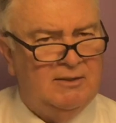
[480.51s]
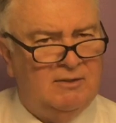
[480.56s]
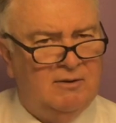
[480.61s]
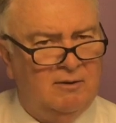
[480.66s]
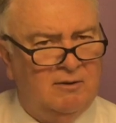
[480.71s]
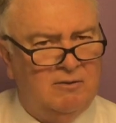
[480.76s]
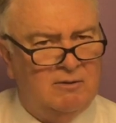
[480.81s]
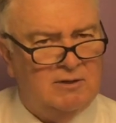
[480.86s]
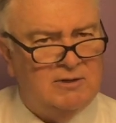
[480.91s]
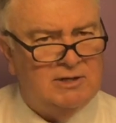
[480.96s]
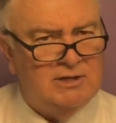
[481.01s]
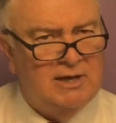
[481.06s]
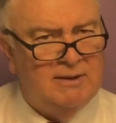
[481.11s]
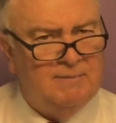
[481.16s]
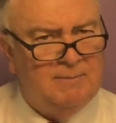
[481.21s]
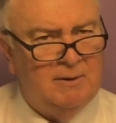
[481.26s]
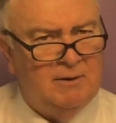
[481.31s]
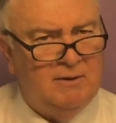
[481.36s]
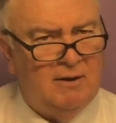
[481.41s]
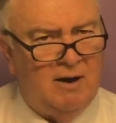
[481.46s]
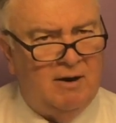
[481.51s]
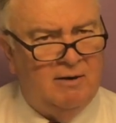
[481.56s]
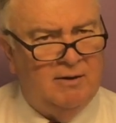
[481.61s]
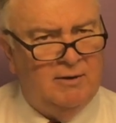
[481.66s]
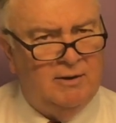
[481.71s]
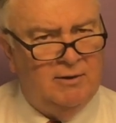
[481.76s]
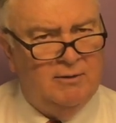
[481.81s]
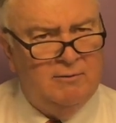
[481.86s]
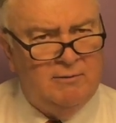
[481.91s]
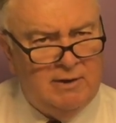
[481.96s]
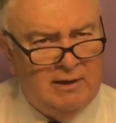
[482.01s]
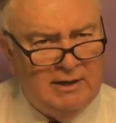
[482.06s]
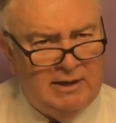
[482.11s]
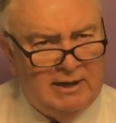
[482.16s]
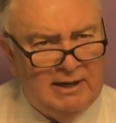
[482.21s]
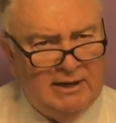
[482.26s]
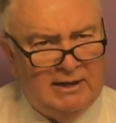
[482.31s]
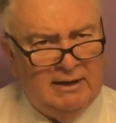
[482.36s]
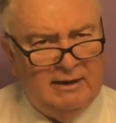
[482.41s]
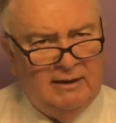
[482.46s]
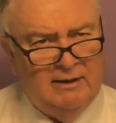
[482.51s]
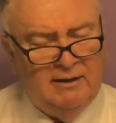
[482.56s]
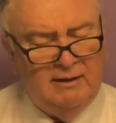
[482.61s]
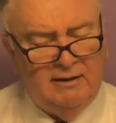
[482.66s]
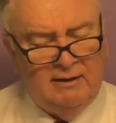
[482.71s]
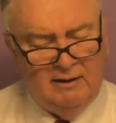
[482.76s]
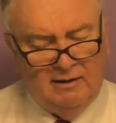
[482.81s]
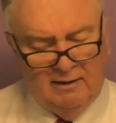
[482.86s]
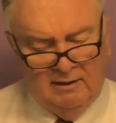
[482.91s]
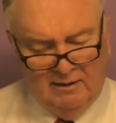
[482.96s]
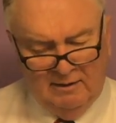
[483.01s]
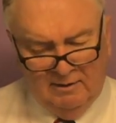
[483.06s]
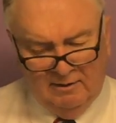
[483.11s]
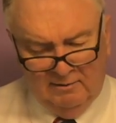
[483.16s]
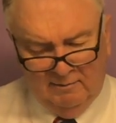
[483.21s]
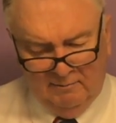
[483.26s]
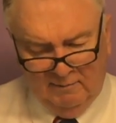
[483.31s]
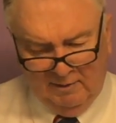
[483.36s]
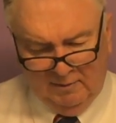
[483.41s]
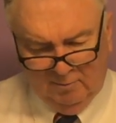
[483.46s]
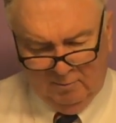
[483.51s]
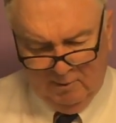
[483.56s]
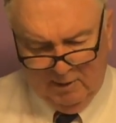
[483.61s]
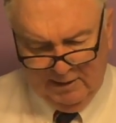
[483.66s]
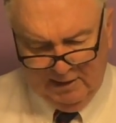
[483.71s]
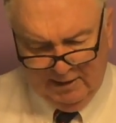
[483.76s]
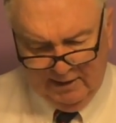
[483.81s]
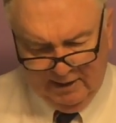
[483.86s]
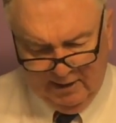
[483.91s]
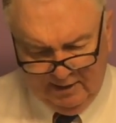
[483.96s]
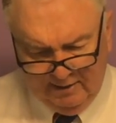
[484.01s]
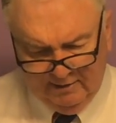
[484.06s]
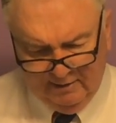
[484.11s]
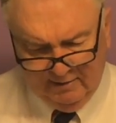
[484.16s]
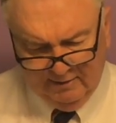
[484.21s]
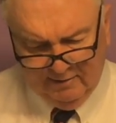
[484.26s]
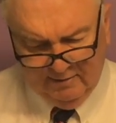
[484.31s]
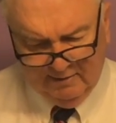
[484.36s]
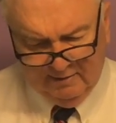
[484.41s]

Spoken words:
the Lord's Supper, our unity with one another.